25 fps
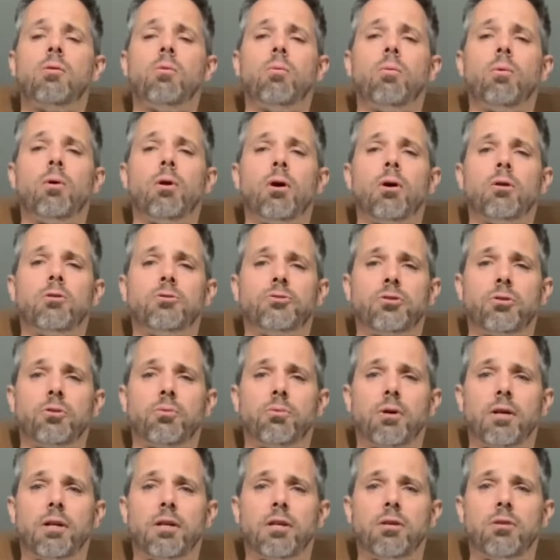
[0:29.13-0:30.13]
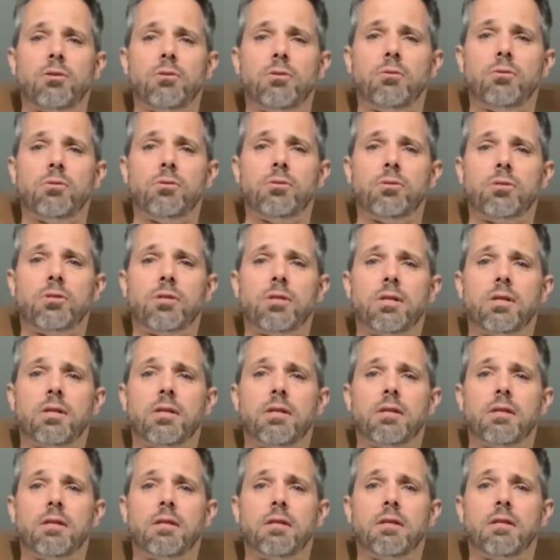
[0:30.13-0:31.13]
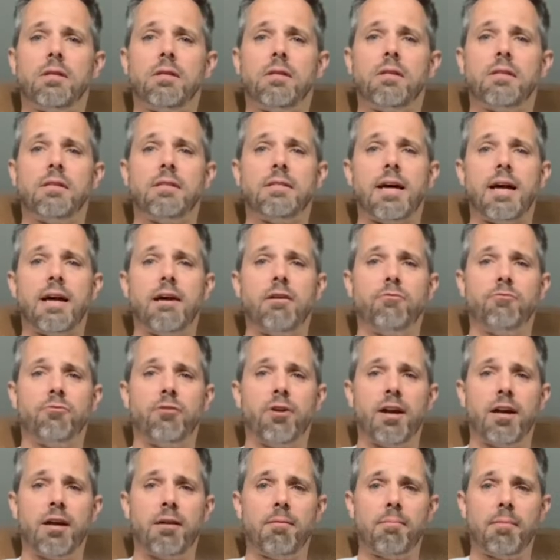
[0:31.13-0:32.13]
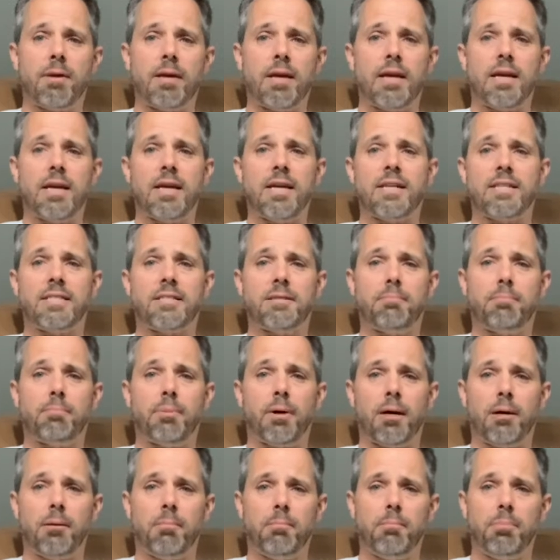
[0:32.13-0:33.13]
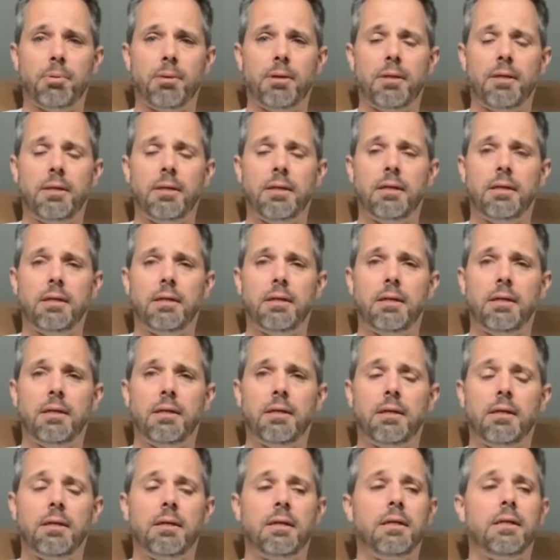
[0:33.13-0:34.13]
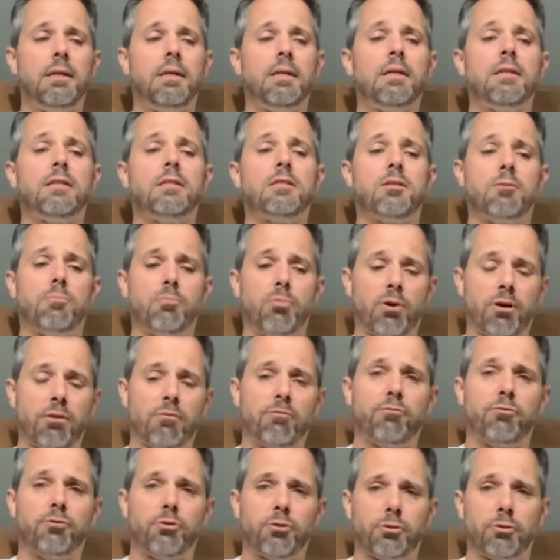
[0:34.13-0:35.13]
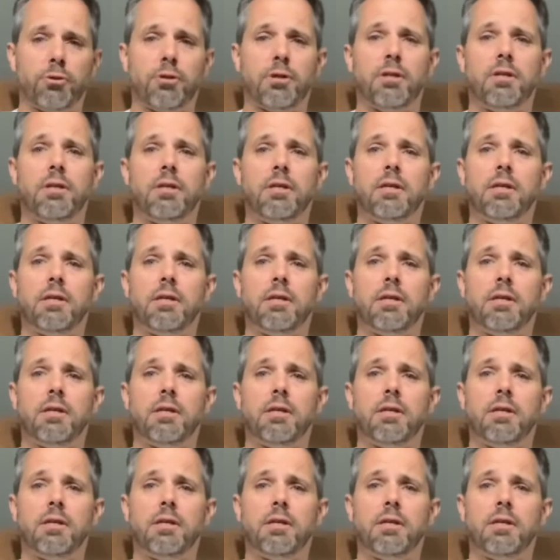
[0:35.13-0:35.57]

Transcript: We also want to use the diaphragm as a pump to bring fluid